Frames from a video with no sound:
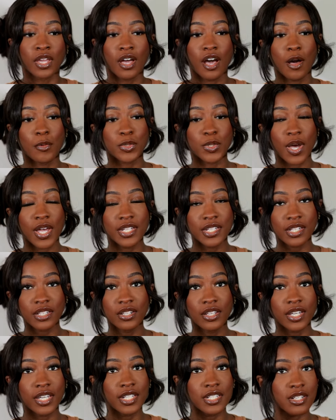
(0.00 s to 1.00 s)
Um, so I did
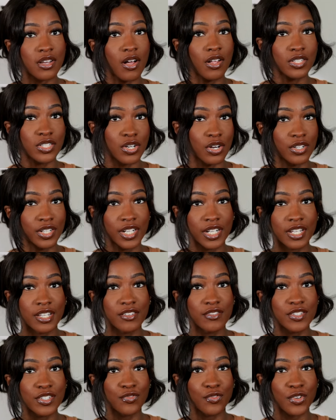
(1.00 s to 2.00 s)
look into
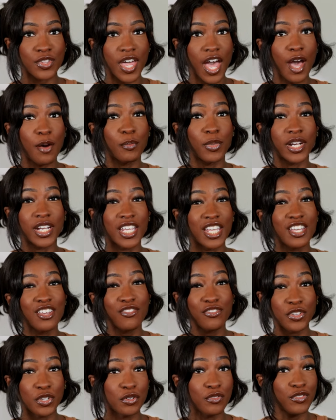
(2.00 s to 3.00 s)
alternatives for that, but
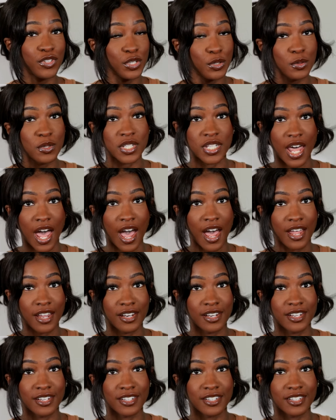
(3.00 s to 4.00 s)
if you've used that,
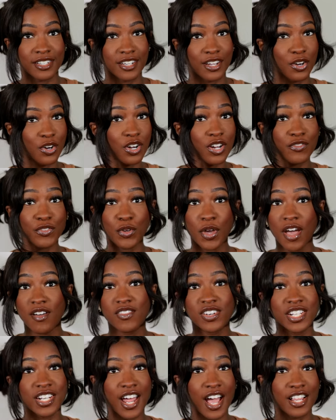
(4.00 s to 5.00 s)
or if you have
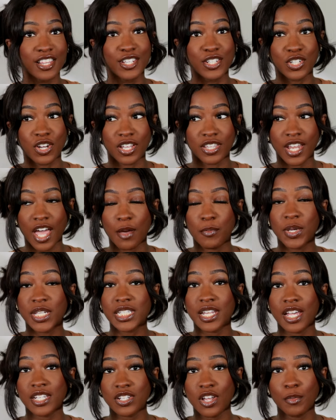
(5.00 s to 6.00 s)
any knowledge on that, because
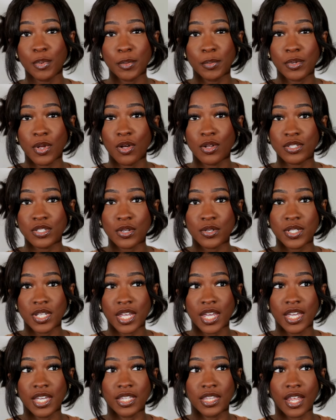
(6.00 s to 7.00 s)
I saw people also
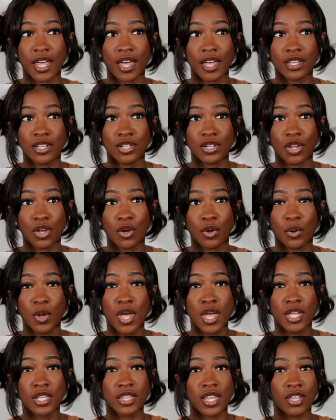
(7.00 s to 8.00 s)
saying that, you know,
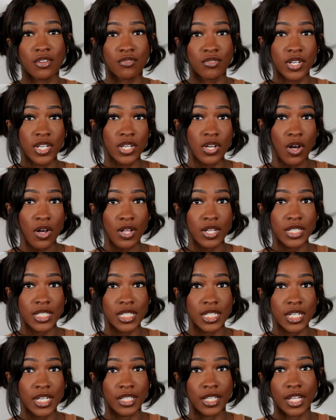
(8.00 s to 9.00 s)
they recalled
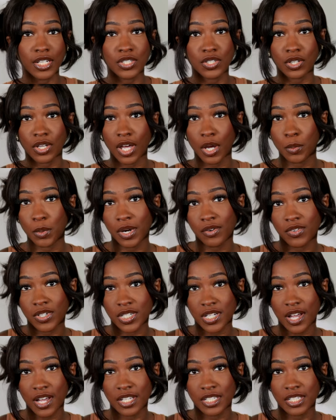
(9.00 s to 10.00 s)
it and they took out whatever
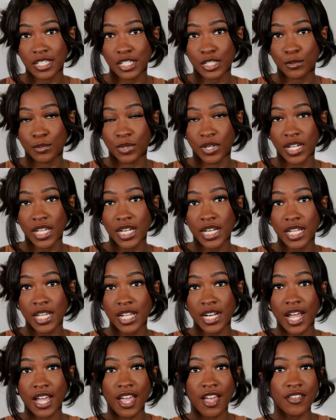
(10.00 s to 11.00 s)
toxins were in
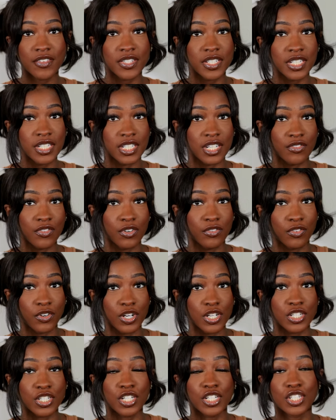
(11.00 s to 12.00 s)
it. I have seen different
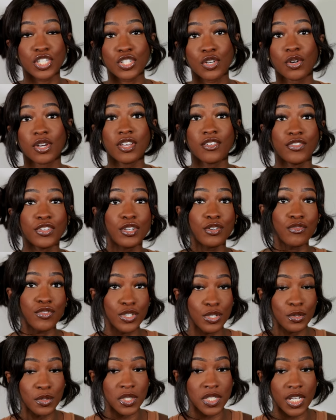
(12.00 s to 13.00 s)
versions. So if you've
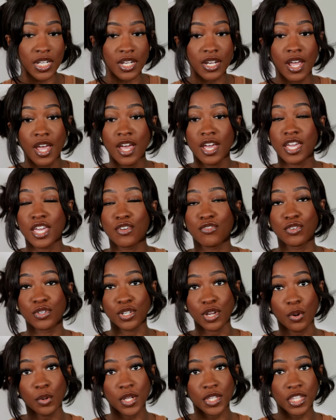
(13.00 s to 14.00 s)
used it, if you
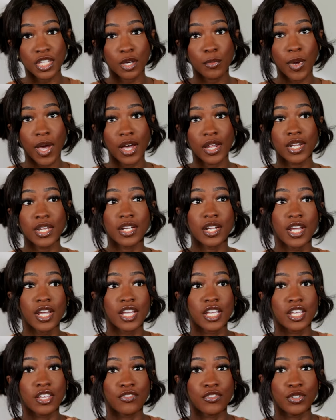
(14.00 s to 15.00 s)
know anything about it,
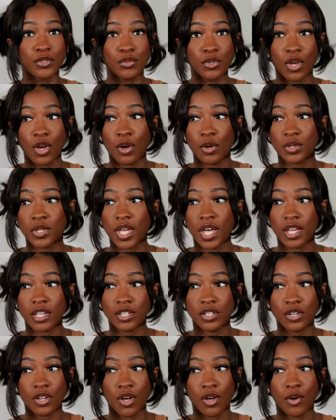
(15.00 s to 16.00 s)
if you know that,
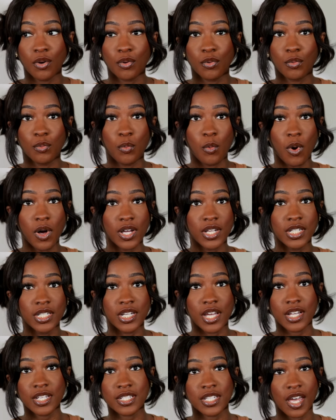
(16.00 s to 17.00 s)
you know, one
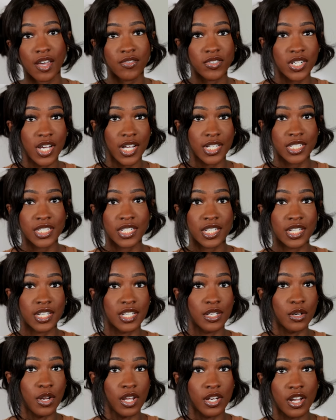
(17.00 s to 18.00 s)
does have toxins in it
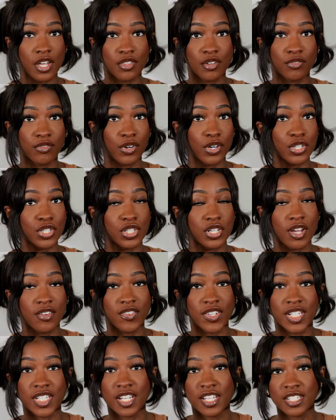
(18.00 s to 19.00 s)
and another version of
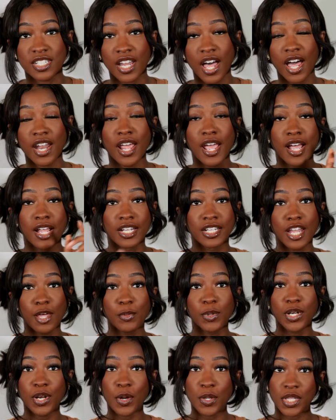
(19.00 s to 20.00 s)
it does not, let
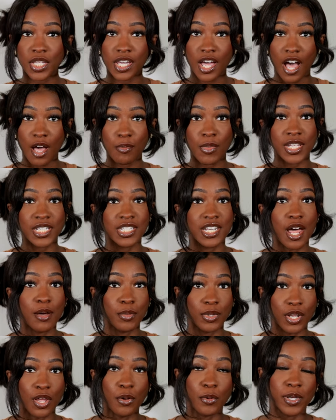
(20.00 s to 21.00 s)
me know in the comments down
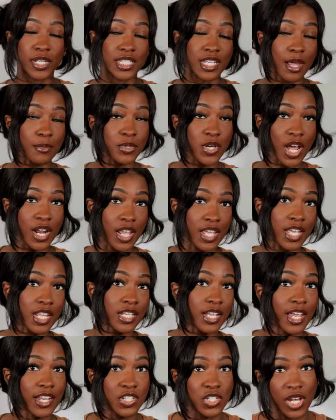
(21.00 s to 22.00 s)
below, because I'm trying to hit
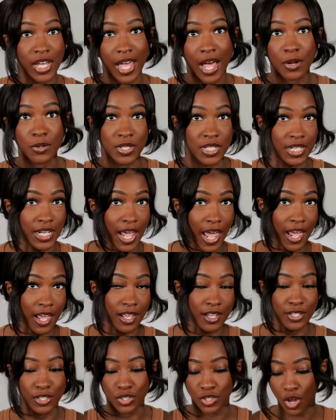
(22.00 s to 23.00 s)
like checkout today.
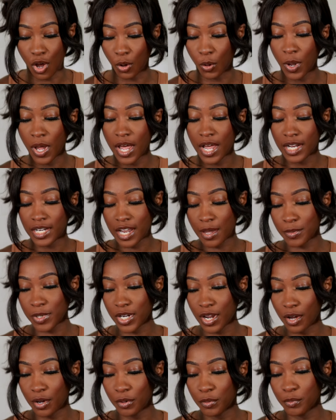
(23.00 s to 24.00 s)
So let me
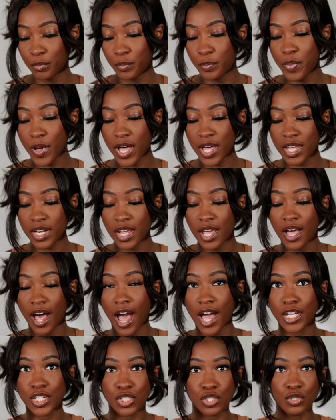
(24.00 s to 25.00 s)
know. But
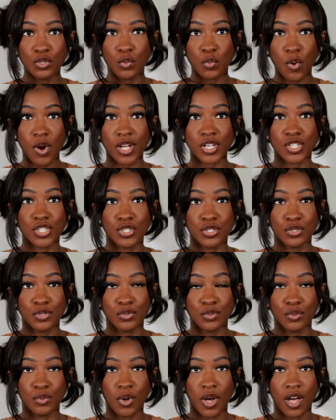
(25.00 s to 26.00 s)
I do want
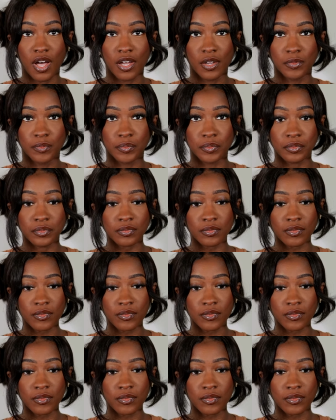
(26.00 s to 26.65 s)
to um,